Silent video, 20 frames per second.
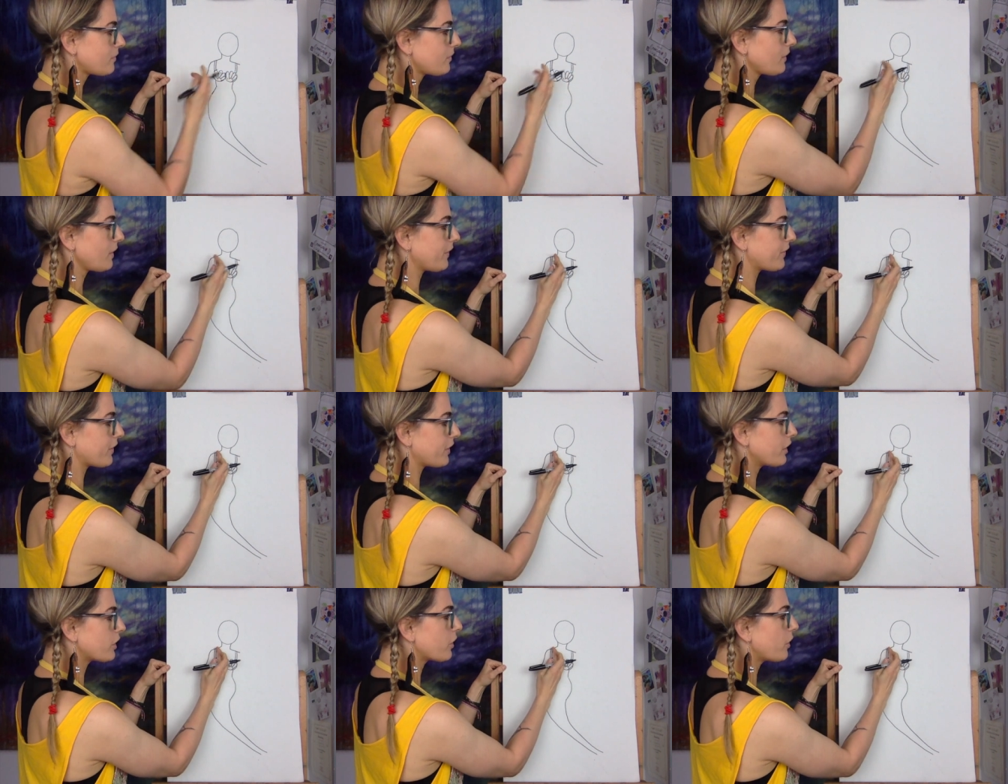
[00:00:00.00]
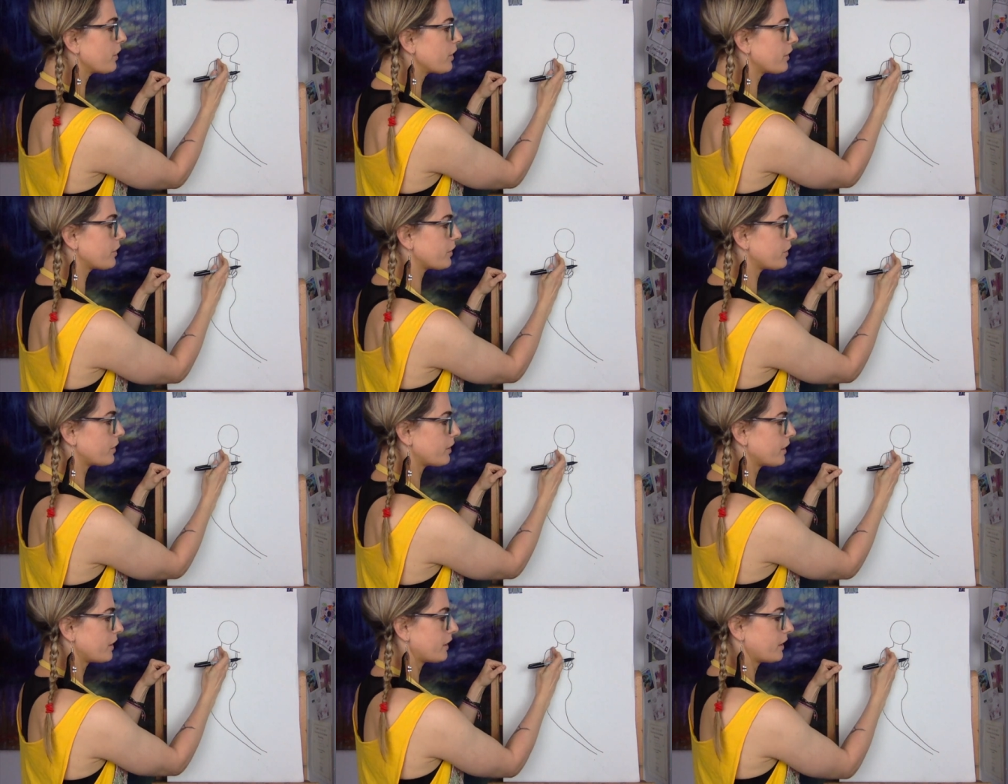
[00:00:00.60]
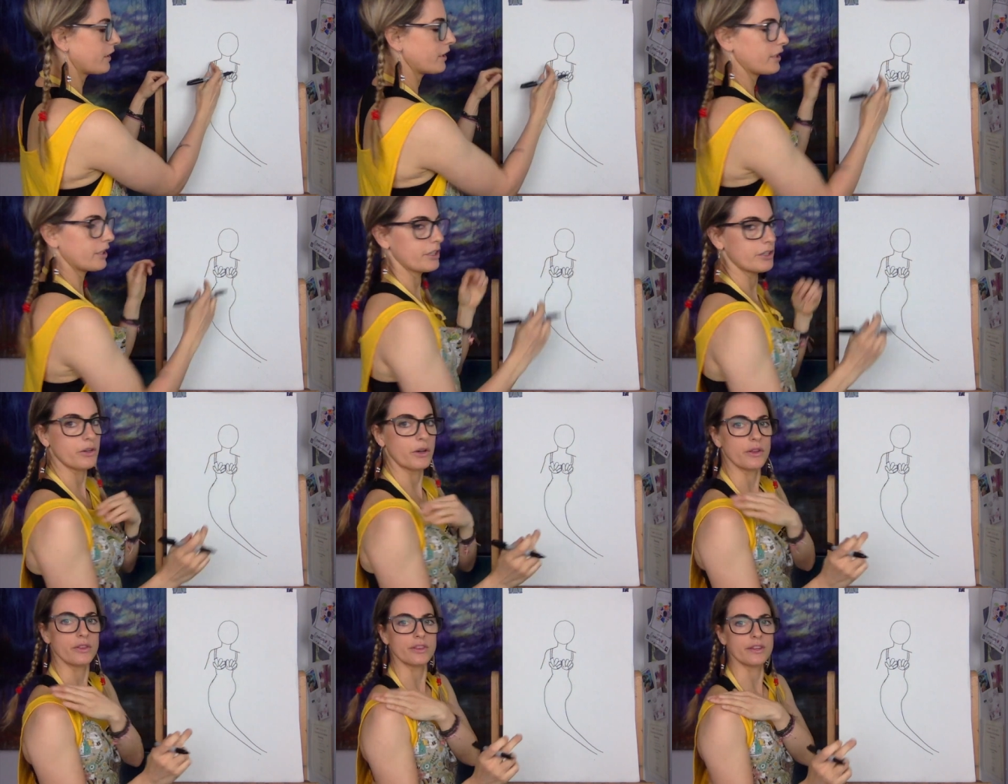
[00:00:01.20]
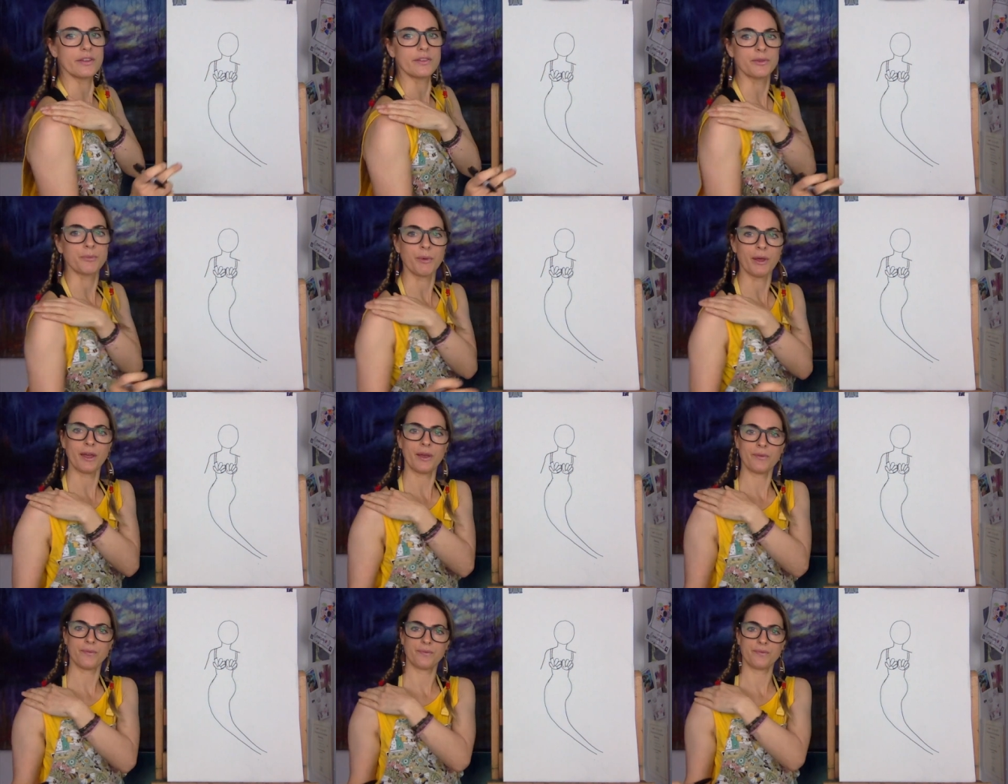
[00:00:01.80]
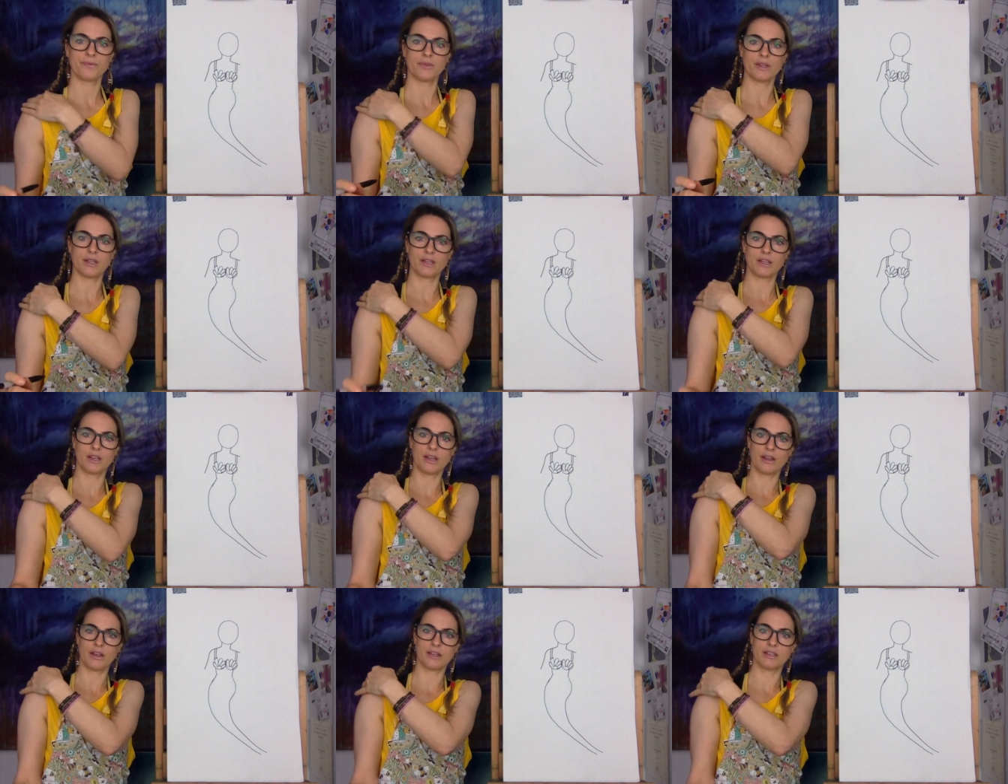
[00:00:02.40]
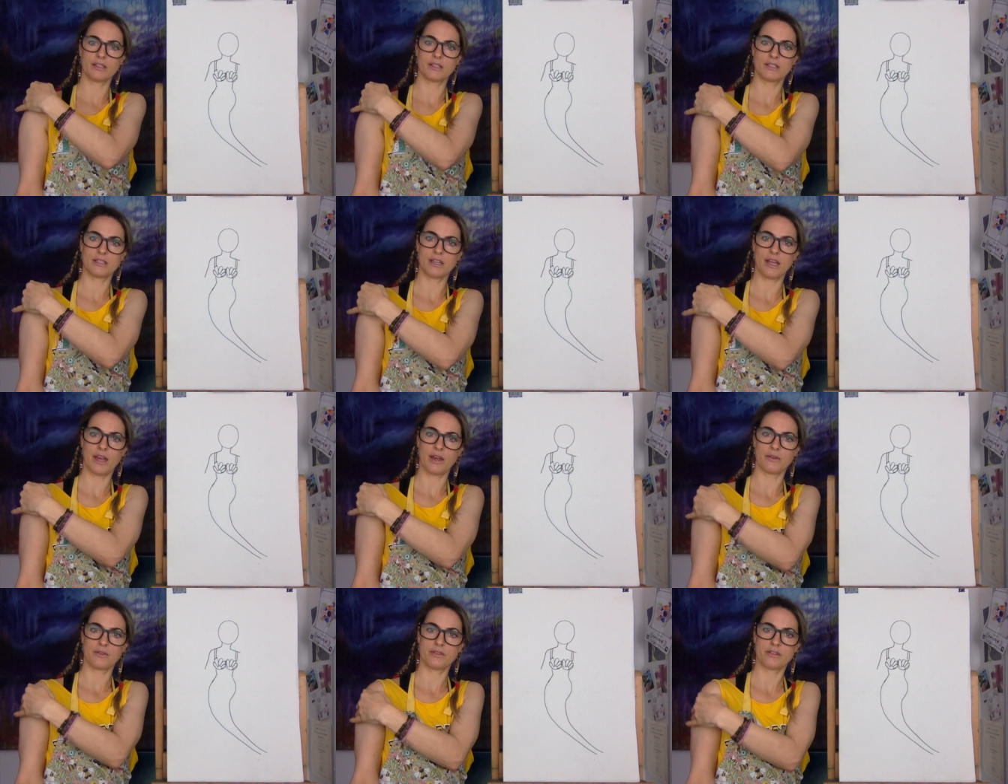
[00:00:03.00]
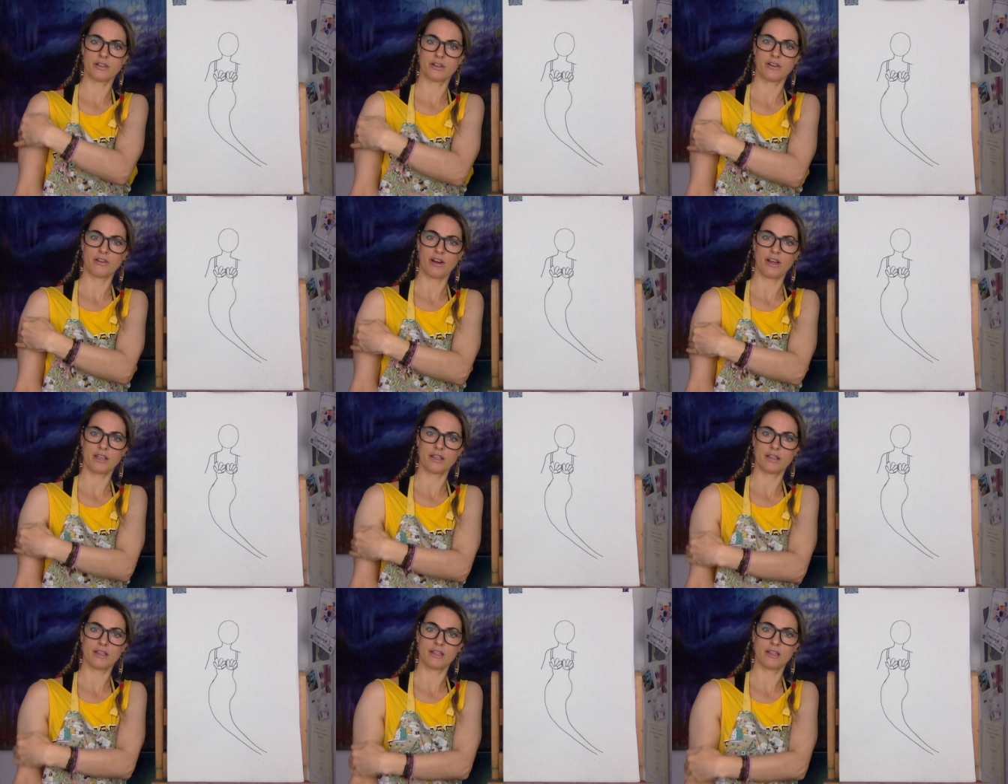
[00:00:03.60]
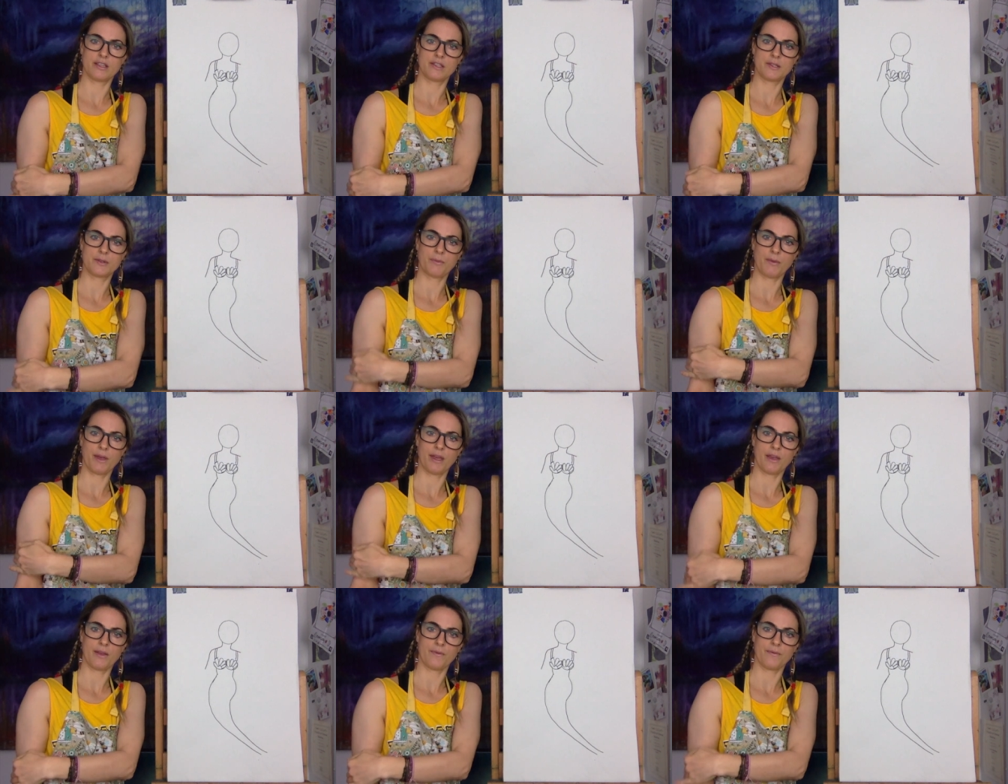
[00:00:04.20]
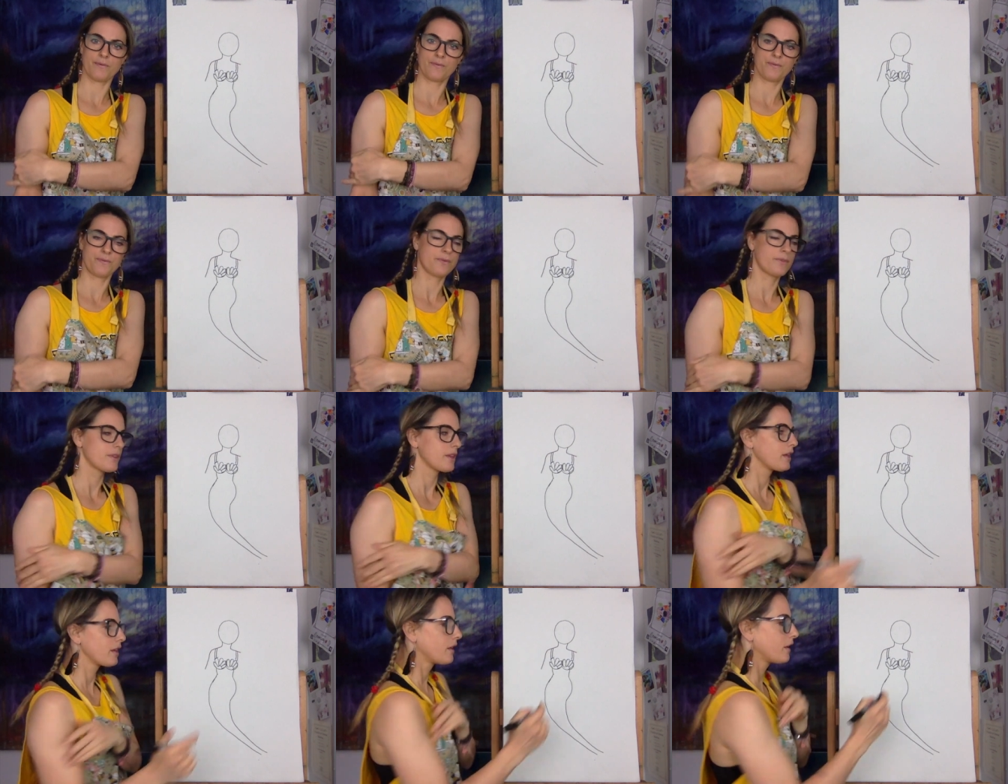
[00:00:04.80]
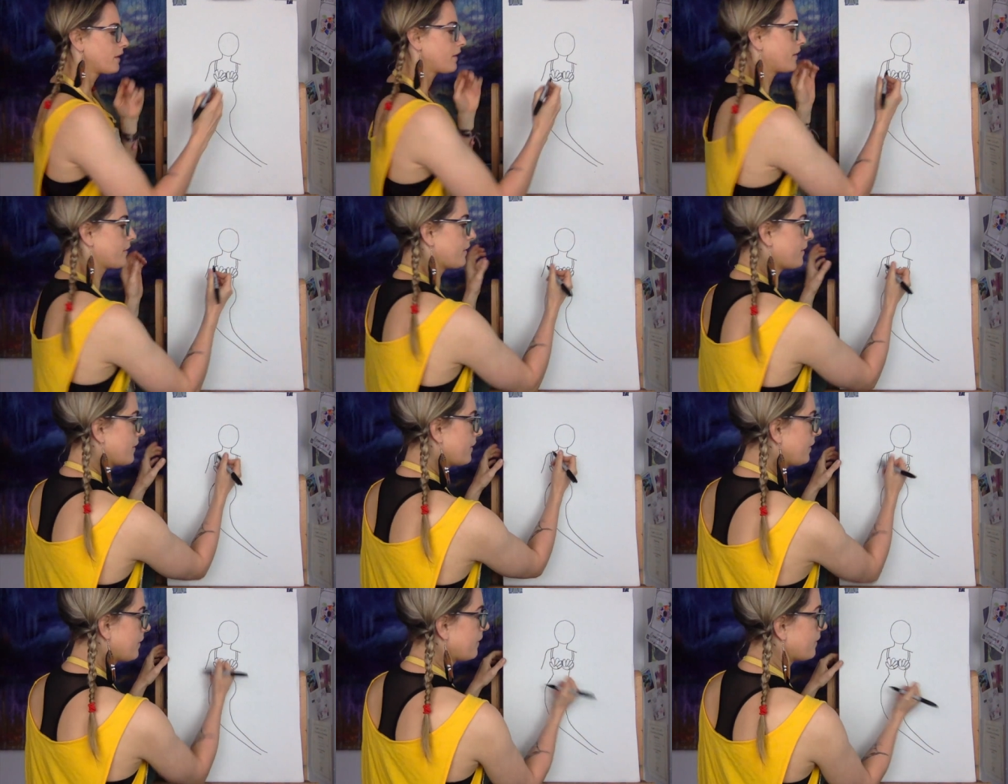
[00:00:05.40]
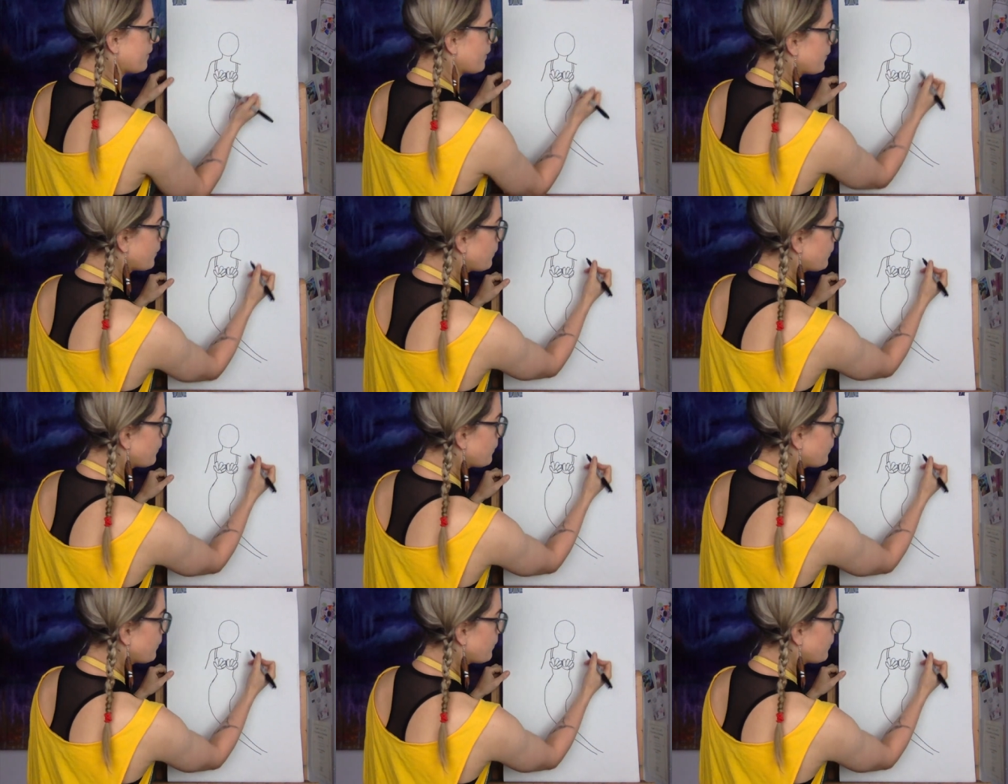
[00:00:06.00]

So you got your, you got this bit, and you're going down to create this bit. So this is this